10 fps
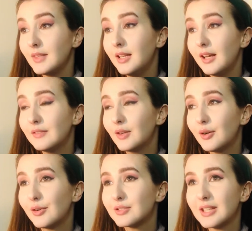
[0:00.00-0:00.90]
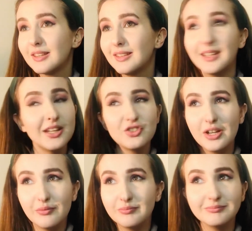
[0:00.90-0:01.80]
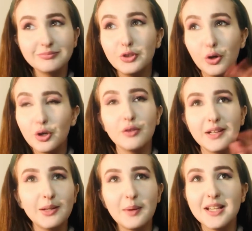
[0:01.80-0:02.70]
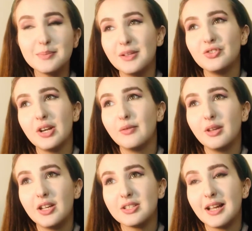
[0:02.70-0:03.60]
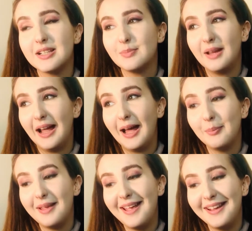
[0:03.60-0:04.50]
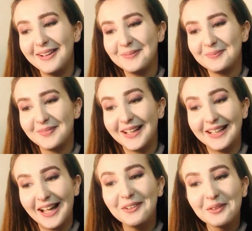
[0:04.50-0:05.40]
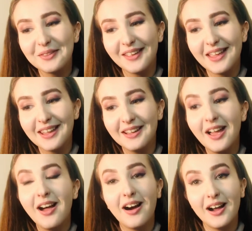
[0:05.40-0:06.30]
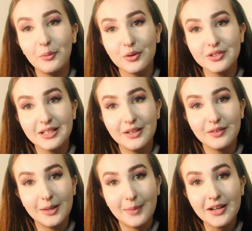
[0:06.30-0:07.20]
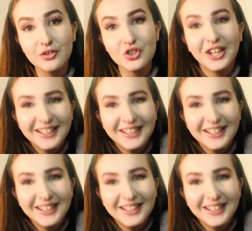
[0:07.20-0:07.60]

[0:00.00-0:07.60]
Life goals, I think in general, not career wise, but in general I just like to be happy and healthy. I want to live in a mansion.